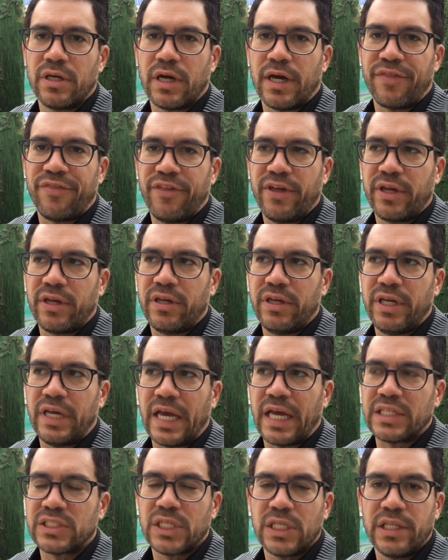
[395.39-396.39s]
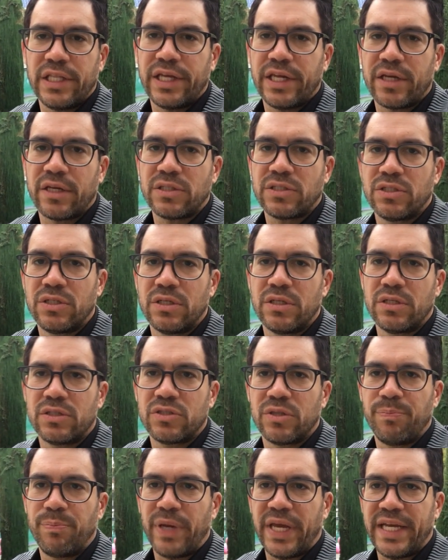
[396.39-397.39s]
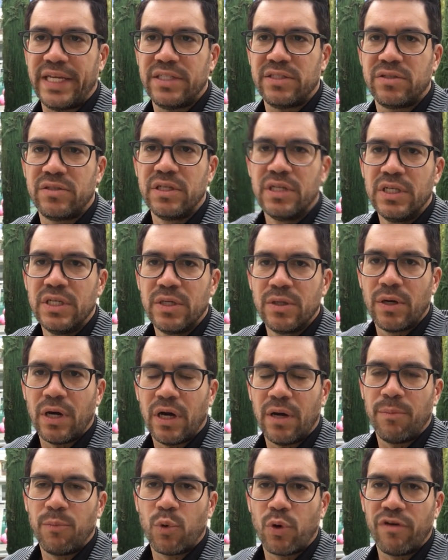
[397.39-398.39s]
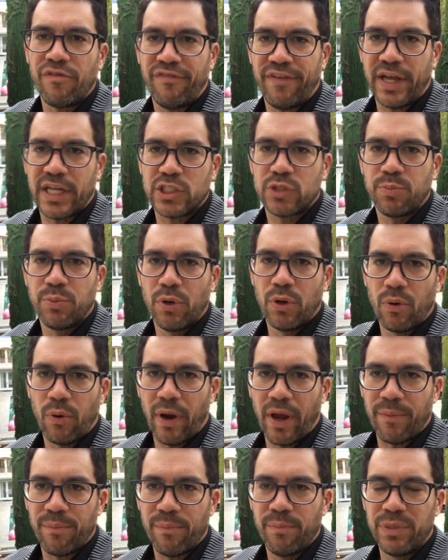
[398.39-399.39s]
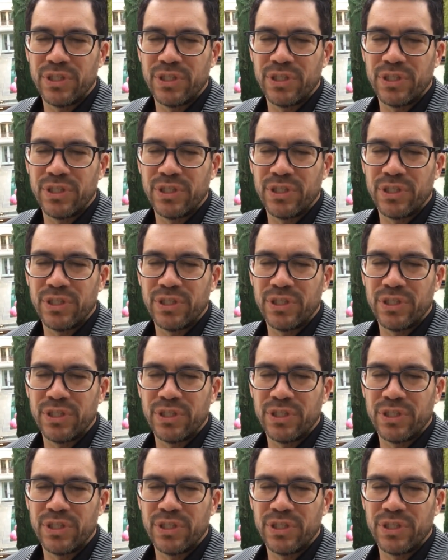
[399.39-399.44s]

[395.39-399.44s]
I think he has a link to some paid, uh, more advanced program.